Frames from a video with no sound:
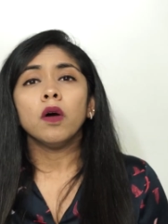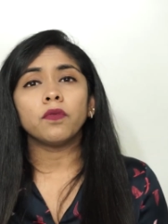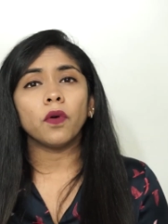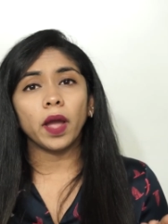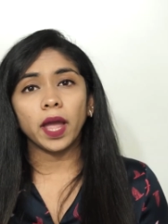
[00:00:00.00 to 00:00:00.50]

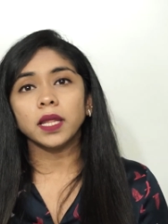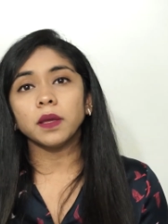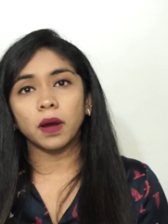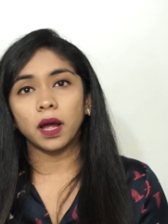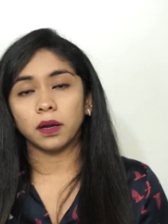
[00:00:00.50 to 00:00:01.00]
for
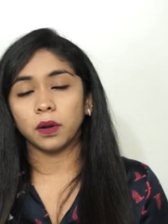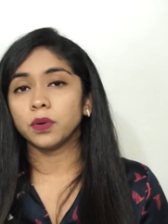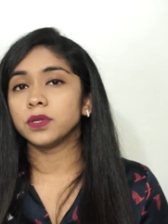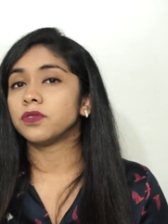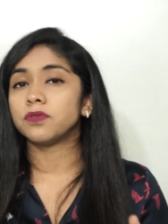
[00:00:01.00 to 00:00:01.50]
anyone
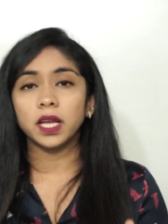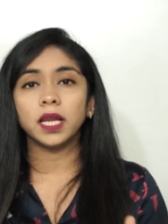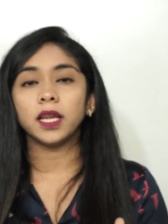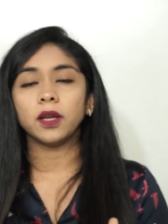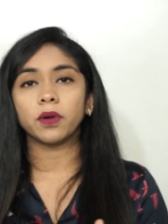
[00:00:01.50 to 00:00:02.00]
who's
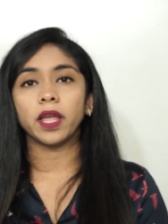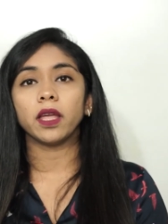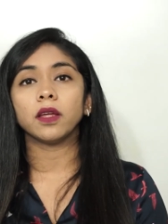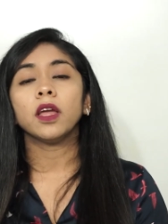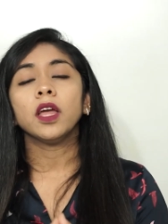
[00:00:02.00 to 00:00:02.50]
really
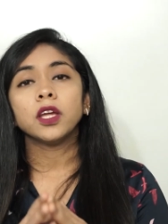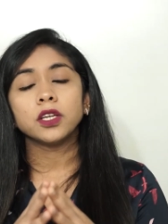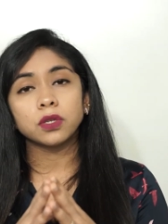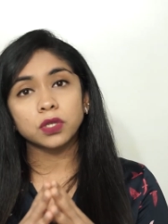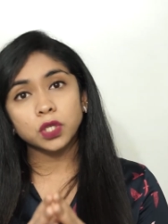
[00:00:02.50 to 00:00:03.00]
looking
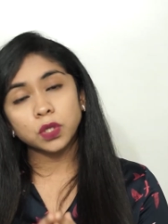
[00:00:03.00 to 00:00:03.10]
to